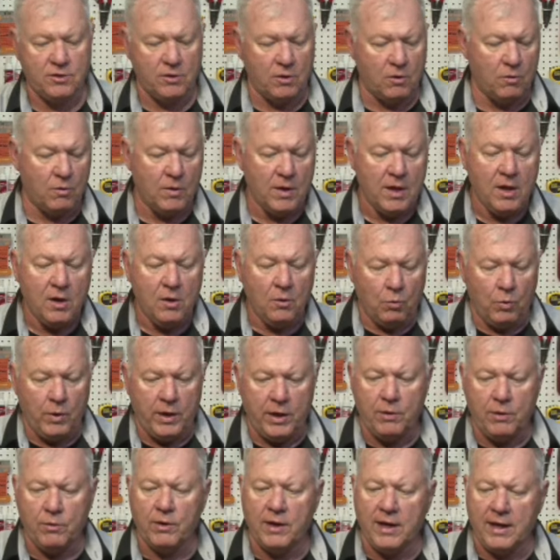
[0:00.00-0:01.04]
So
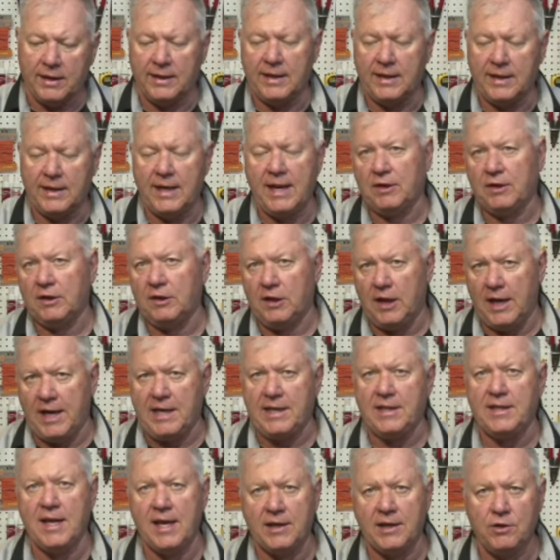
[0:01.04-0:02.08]
we were going to have to
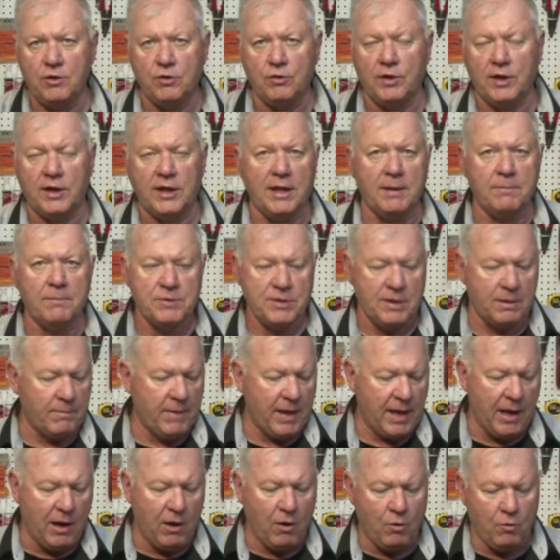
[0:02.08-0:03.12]
lighten that unit up
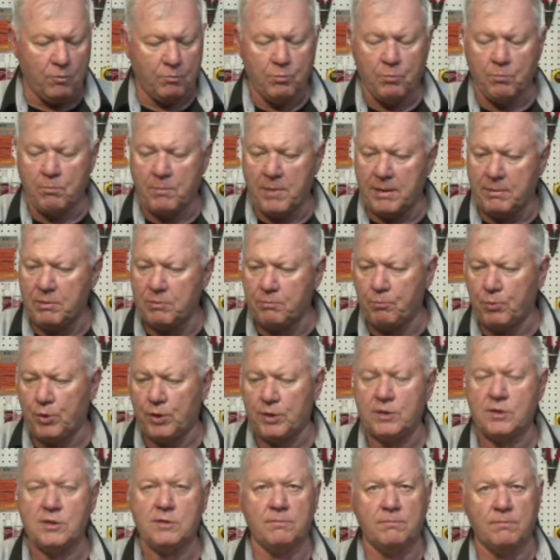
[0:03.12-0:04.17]
somehow, maybe
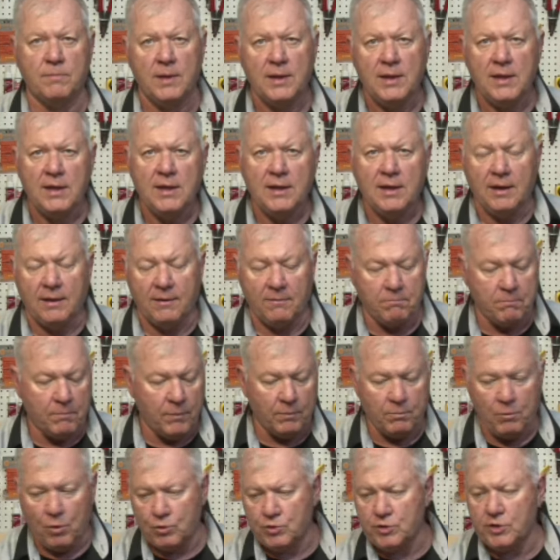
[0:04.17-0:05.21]
put some
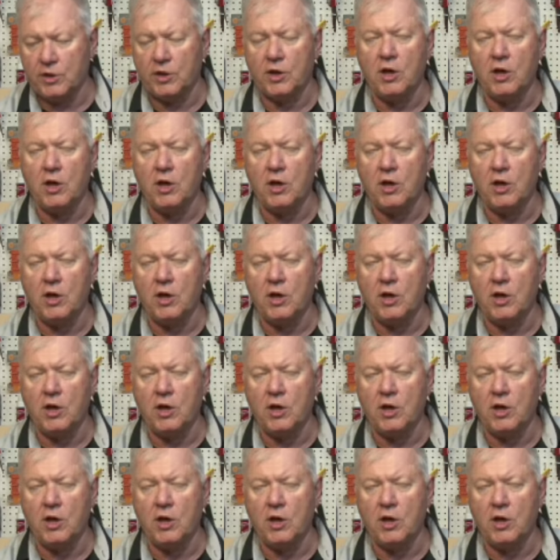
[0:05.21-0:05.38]
most of the